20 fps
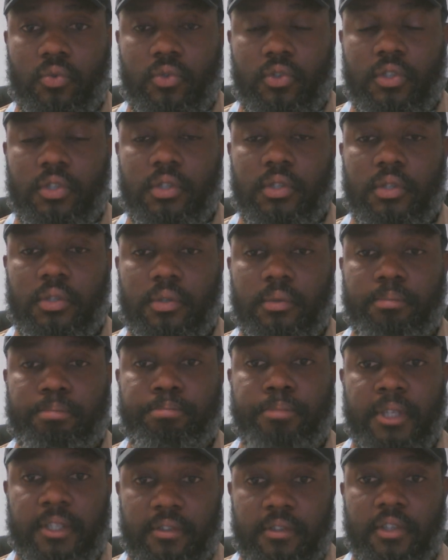the
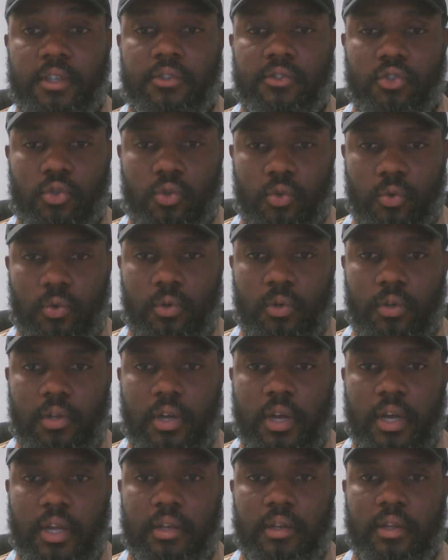business school,
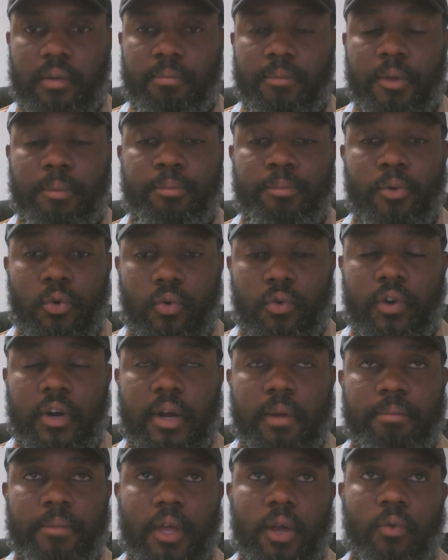and the
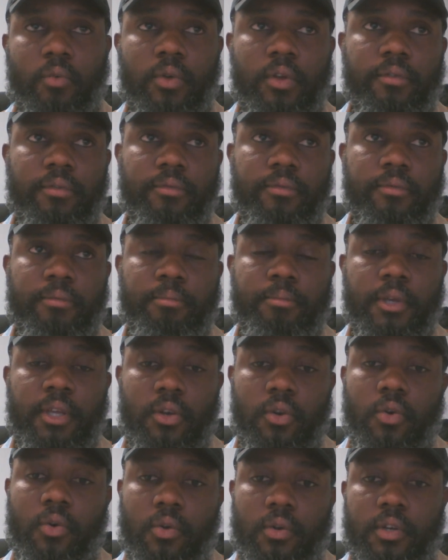program that we've been
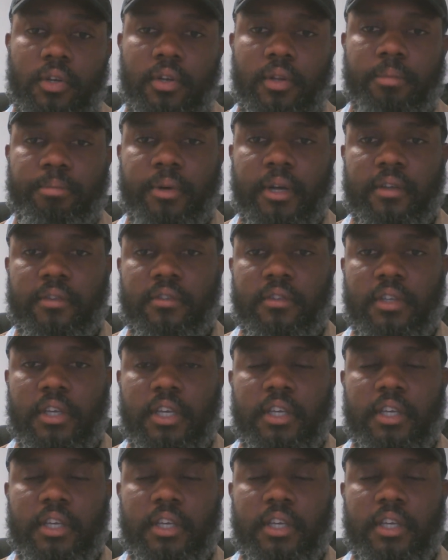on in the past year.